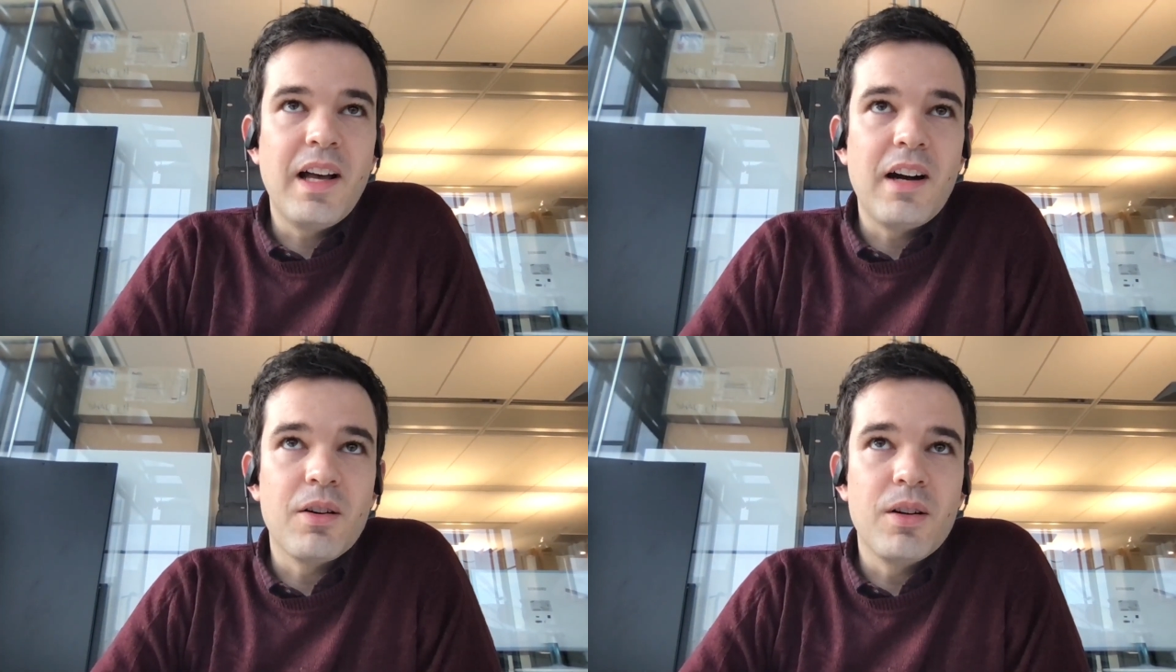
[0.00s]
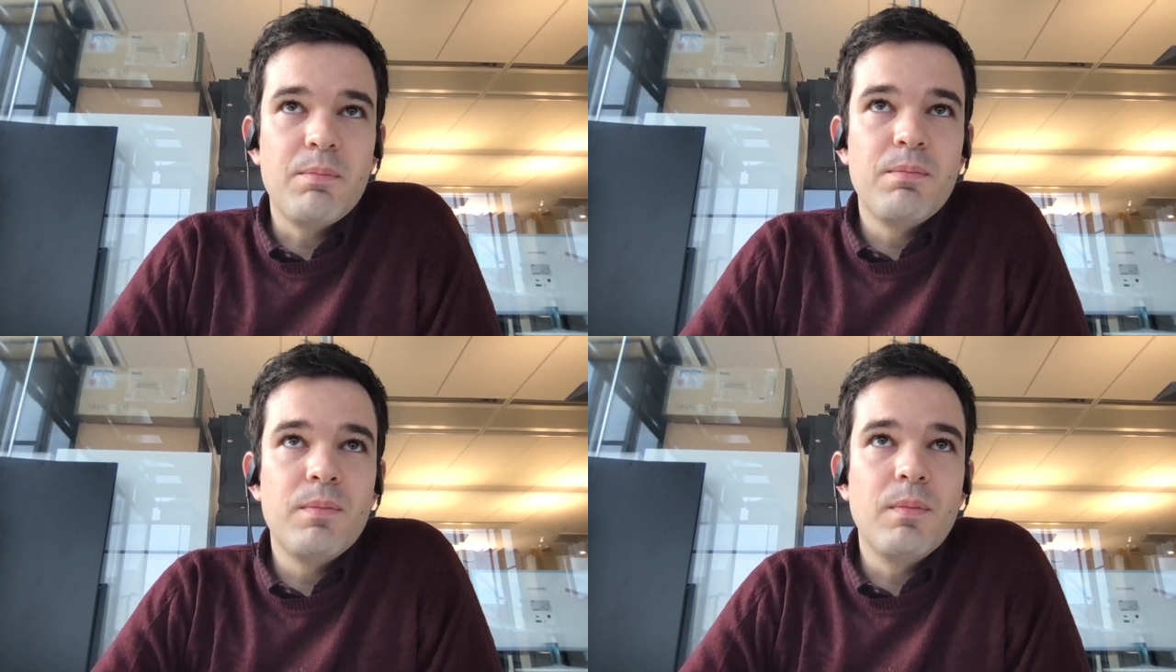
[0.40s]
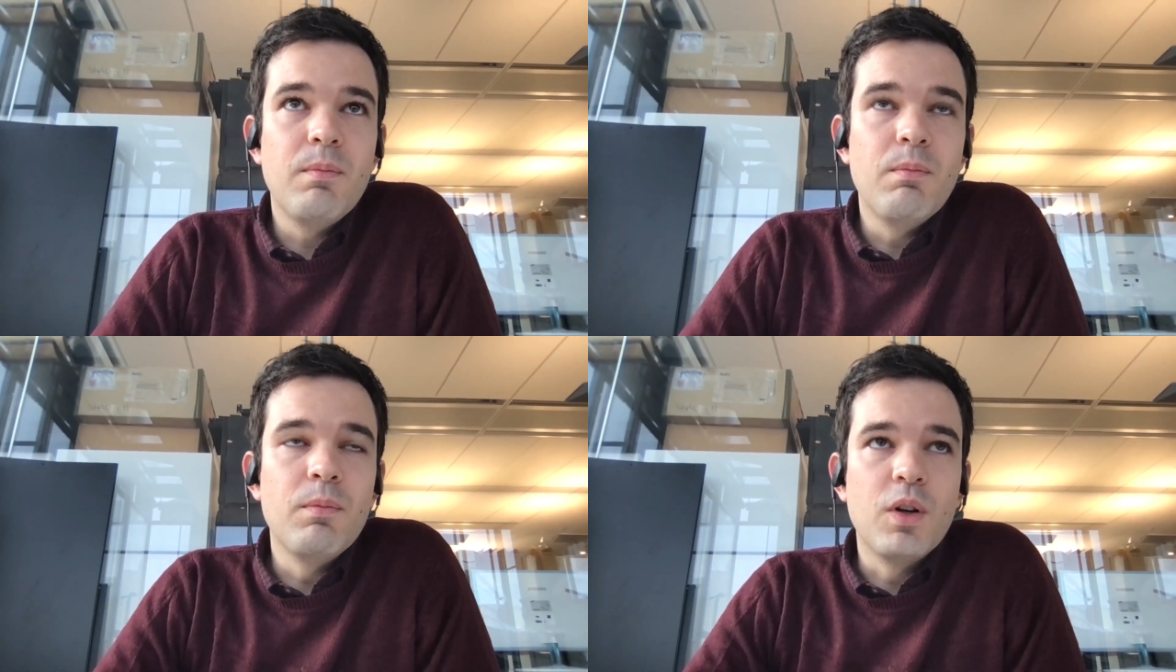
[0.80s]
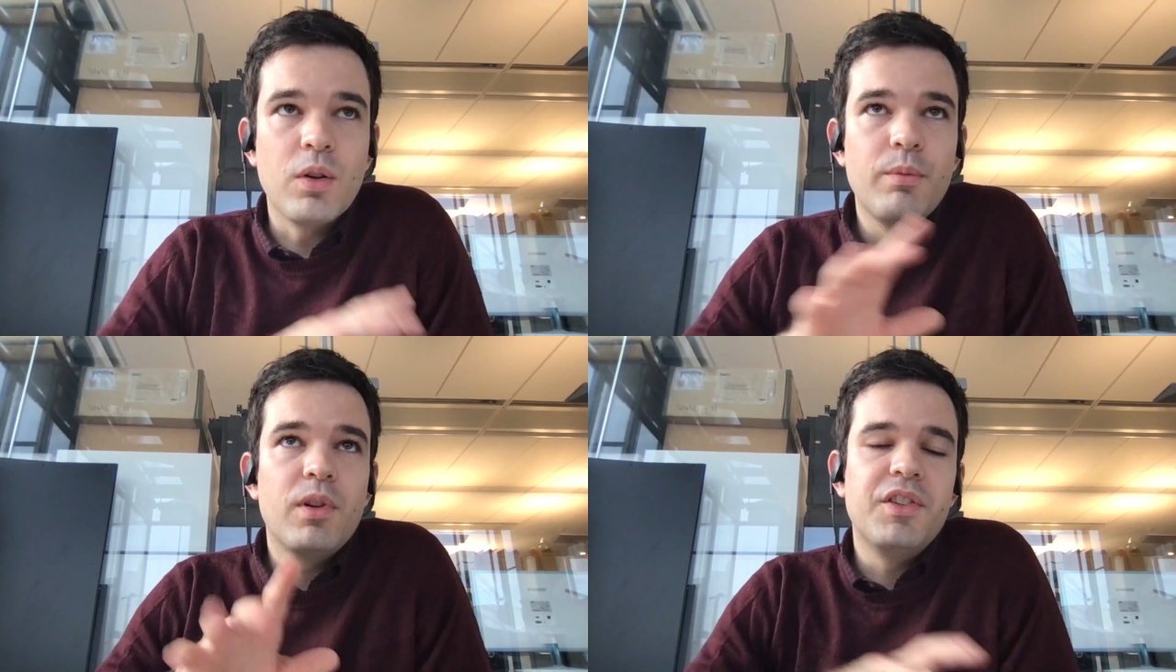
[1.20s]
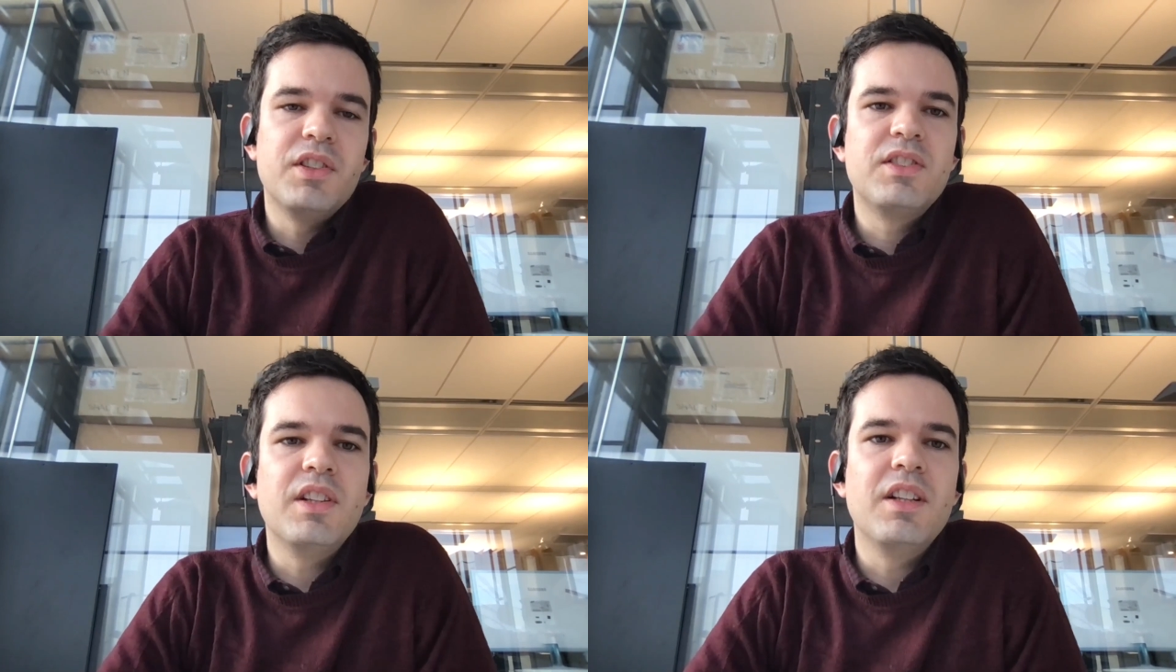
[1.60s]
our global
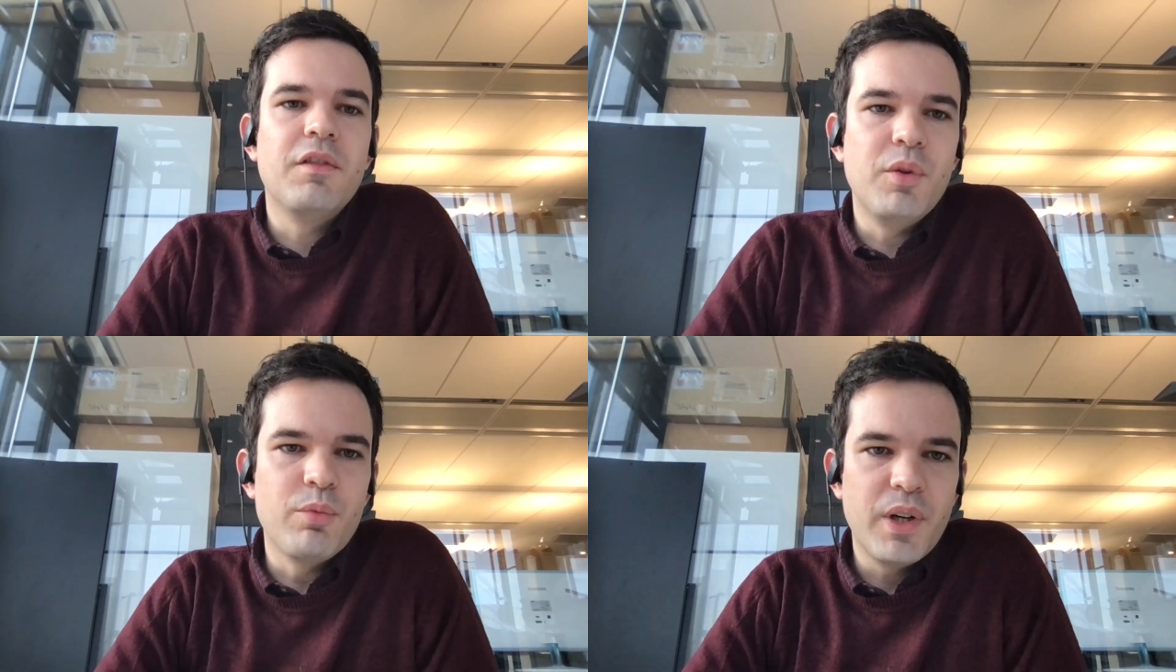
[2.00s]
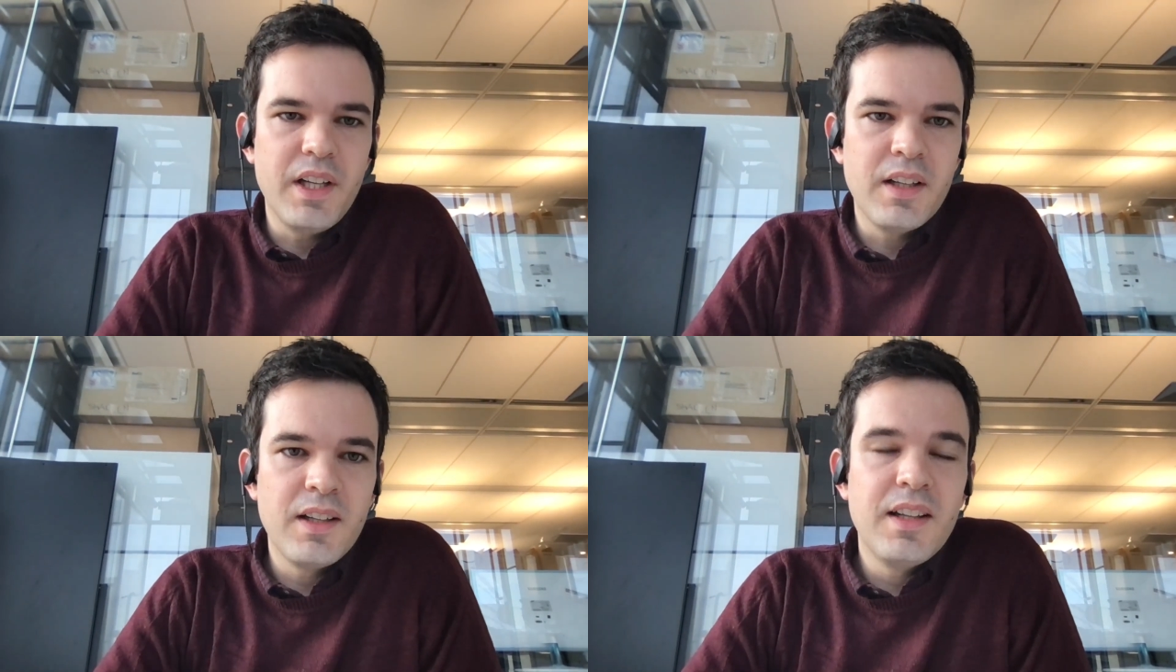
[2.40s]
understanding of the brain.